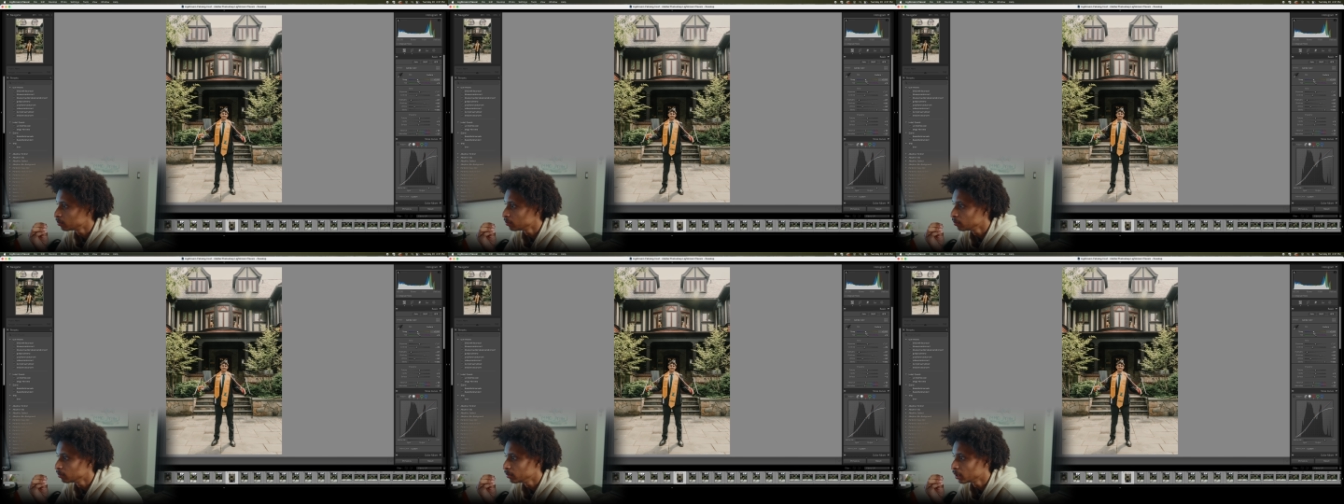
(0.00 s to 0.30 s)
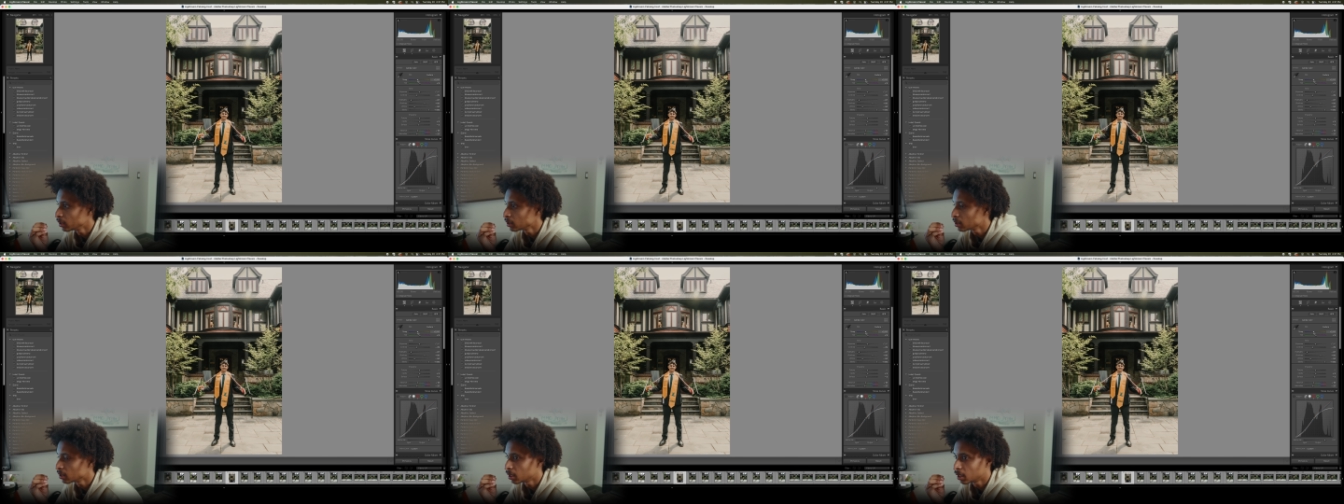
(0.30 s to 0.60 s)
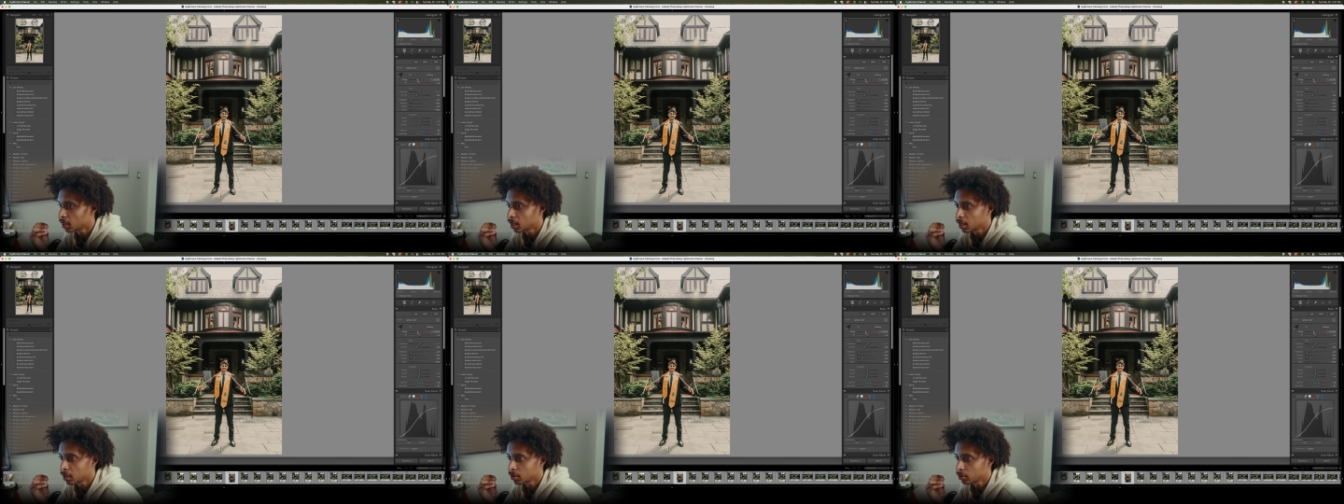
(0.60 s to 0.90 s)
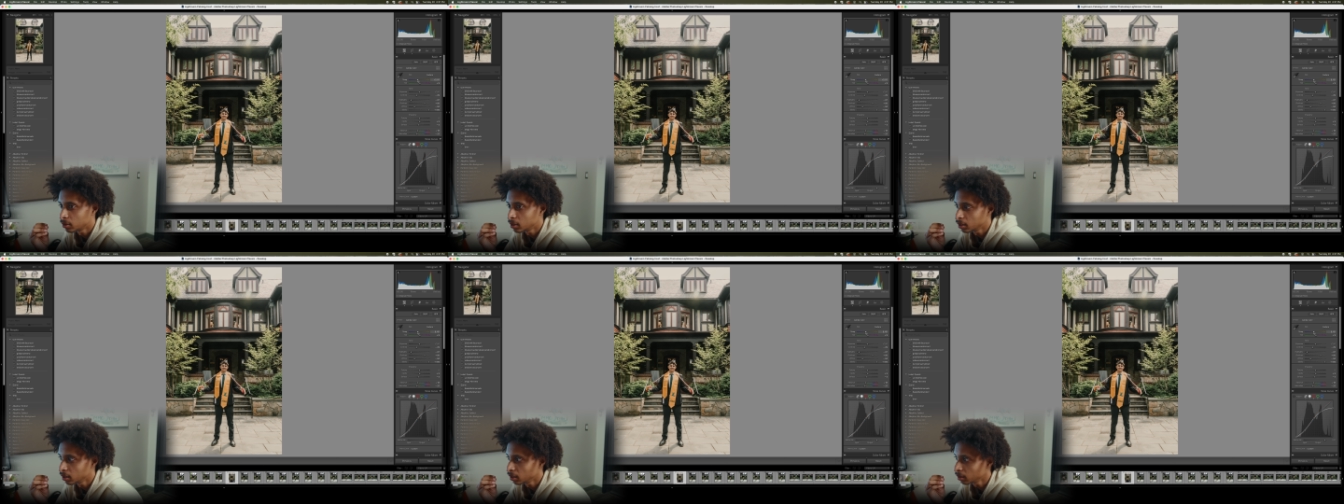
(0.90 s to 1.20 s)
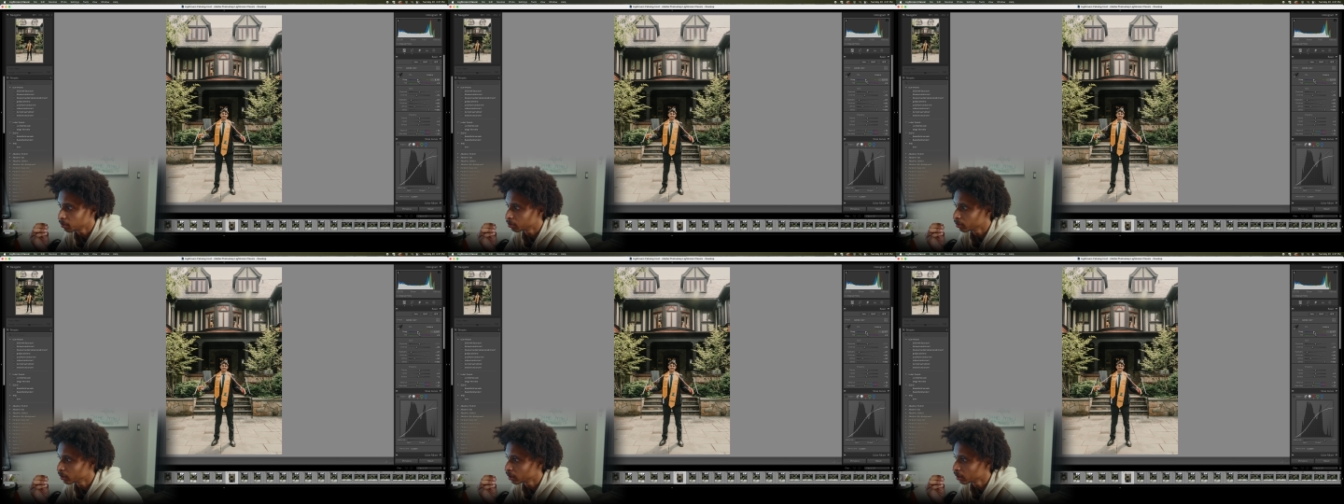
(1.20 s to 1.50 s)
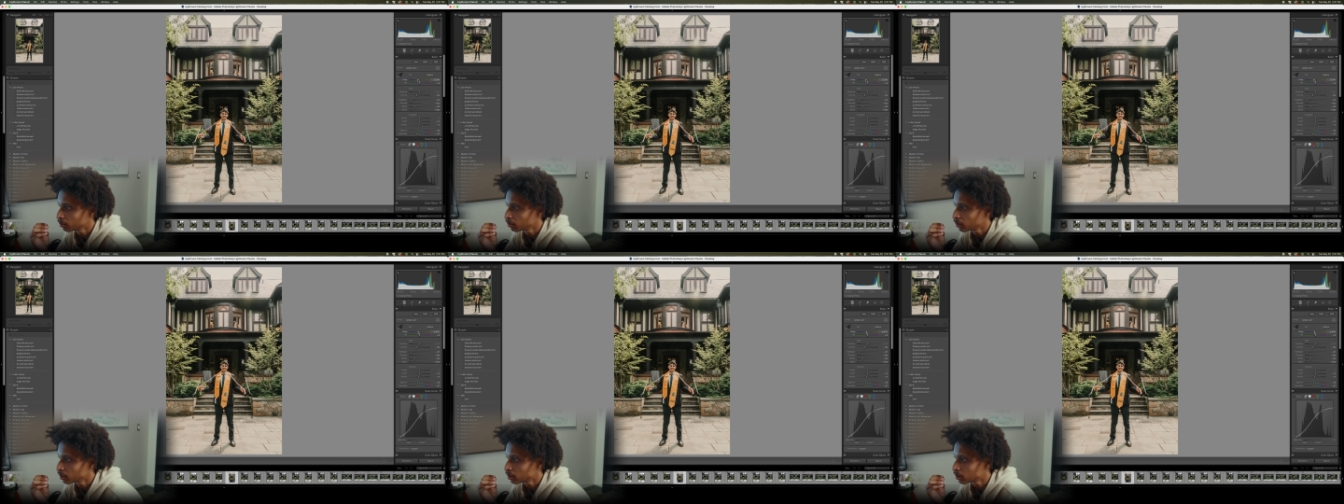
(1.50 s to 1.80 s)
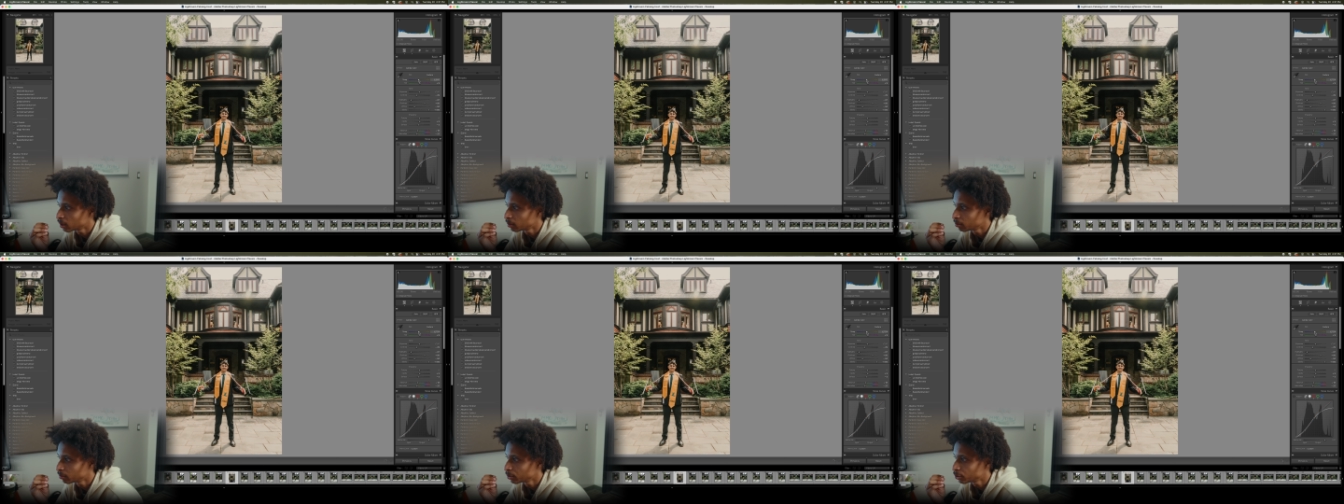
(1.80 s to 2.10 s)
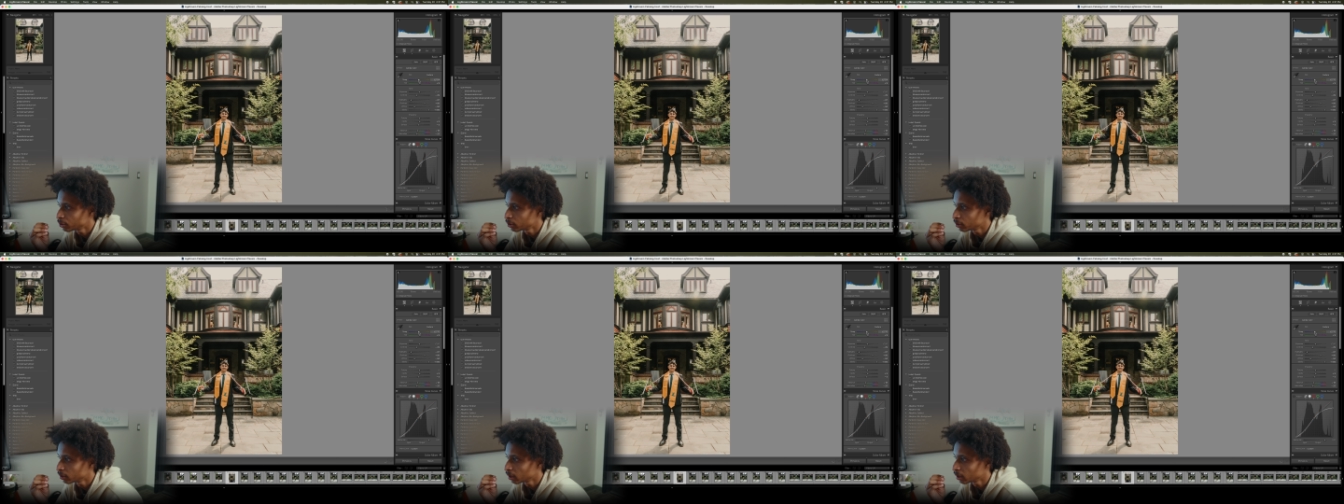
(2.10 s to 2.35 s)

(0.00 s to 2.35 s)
because of that, I want to like bring up the temperature